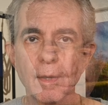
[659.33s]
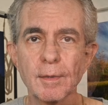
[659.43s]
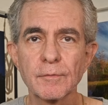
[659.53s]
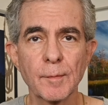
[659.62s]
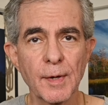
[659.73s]

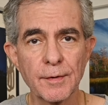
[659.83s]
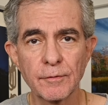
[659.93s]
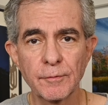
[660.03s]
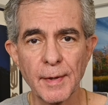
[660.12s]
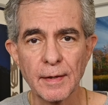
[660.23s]
Some other
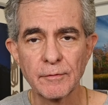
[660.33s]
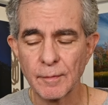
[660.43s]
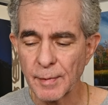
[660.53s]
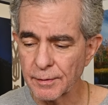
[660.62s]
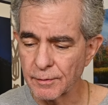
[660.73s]
specs
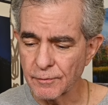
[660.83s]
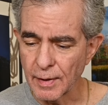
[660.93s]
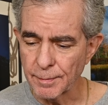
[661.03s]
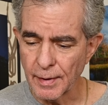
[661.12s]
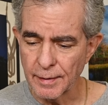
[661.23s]
about the
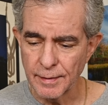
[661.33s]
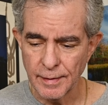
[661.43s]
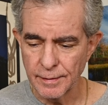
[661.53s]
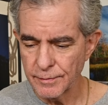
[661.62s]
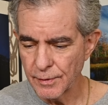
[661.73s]
tripod,
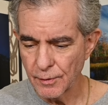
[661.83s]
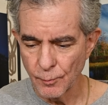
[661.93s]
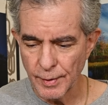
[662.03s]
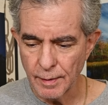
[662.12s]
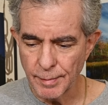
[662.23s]
and you
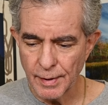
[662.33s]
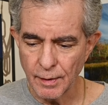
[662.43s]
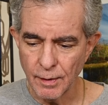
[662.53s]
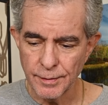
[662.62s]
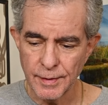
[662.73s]
can read about
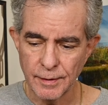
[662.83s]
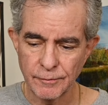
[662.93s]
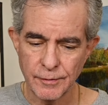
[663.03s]
all these.